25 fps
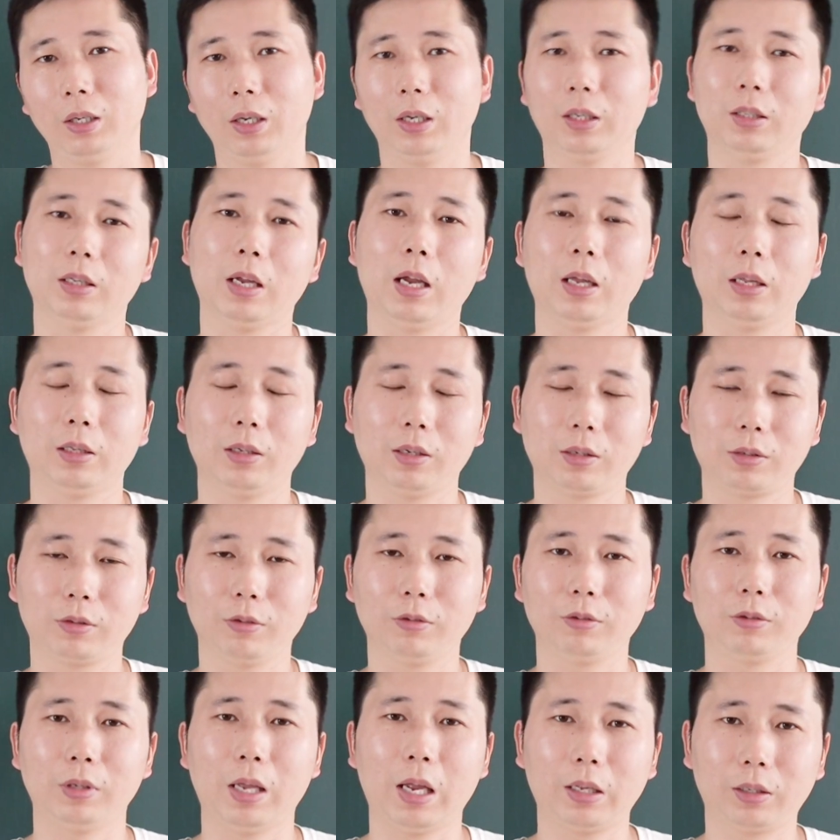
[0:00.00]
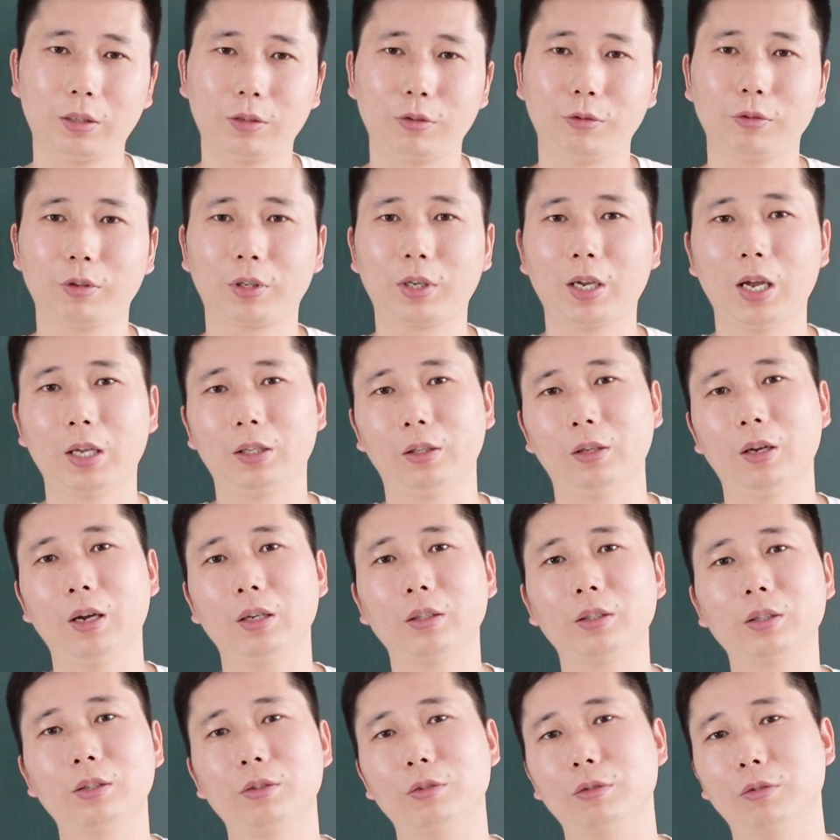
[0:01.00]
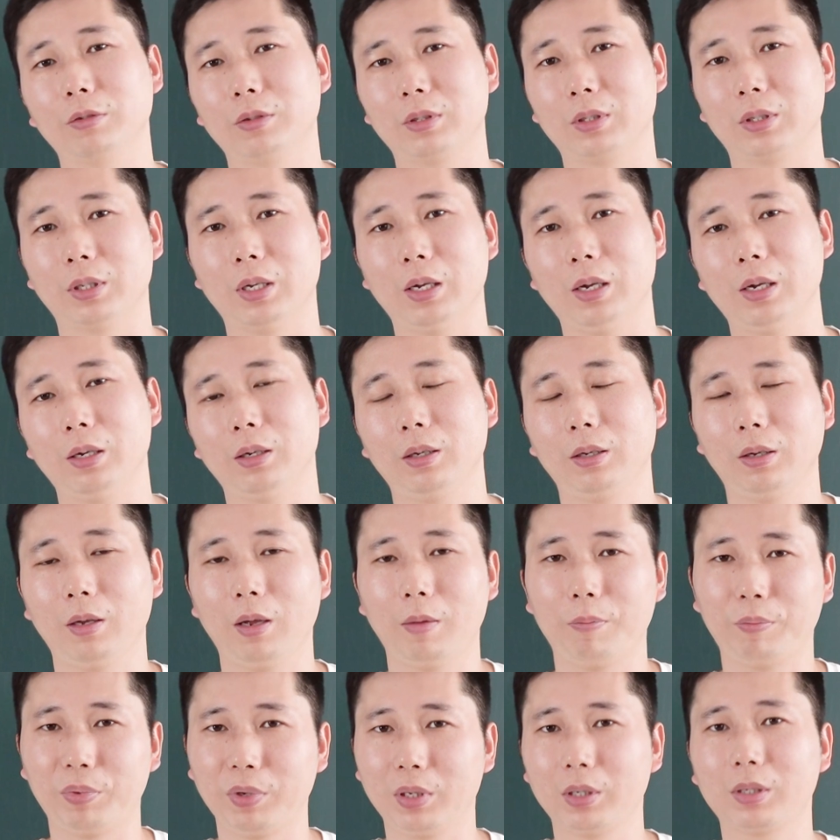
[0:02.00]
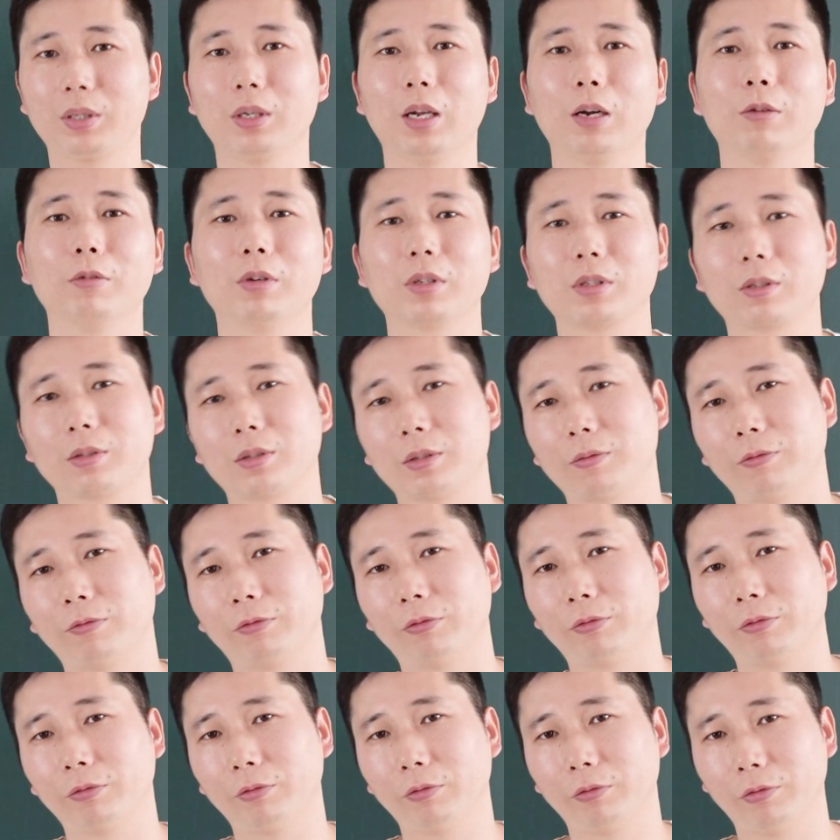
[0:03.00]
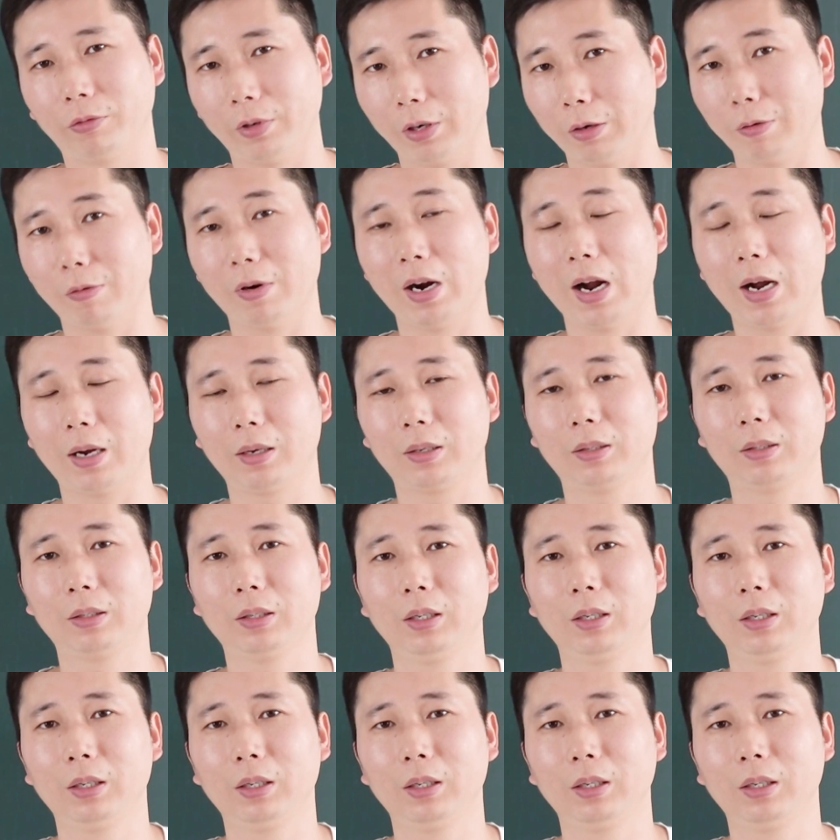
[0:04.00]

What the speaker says: And so that you cannot use the B series firmware.